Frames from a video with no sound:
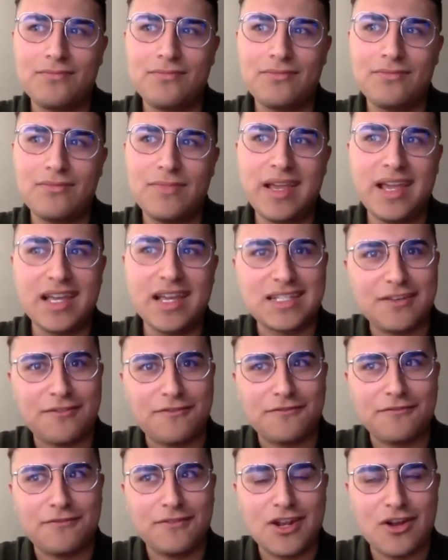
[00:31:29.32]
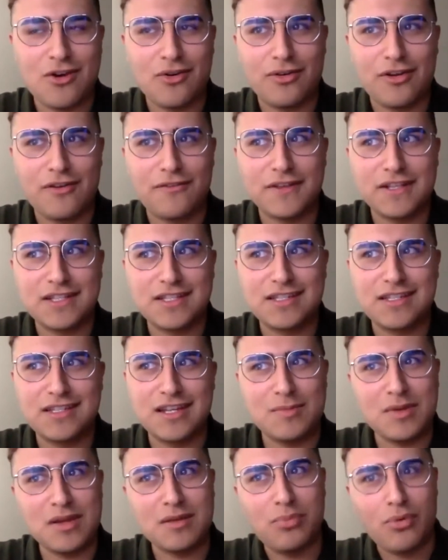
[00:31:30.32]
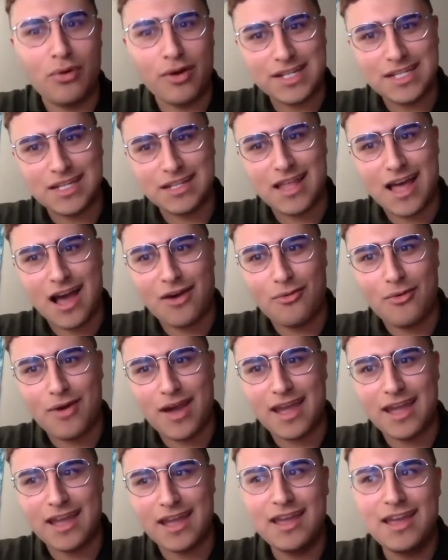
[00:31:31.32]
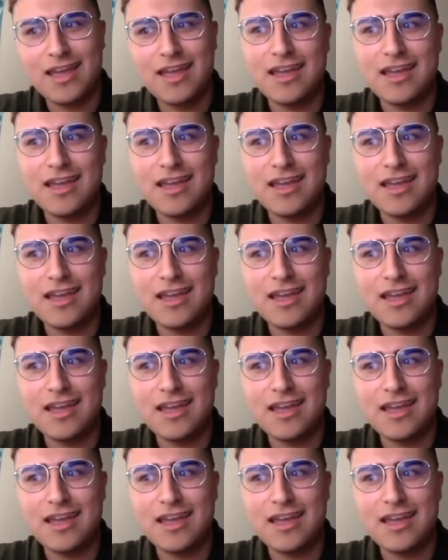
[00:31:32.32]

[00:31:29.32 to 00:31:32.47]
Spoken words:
Because if it's going to be appointed that way,